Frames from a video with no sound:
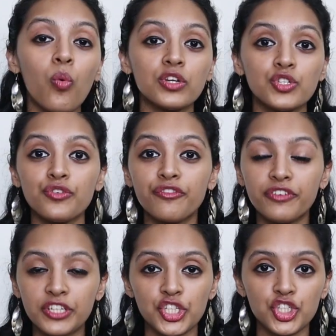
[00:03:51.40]
want to
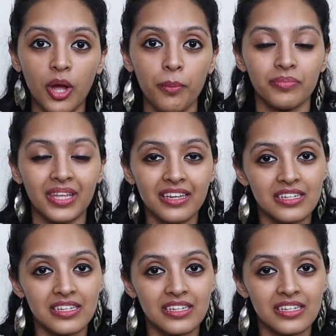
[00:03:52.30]
finish up their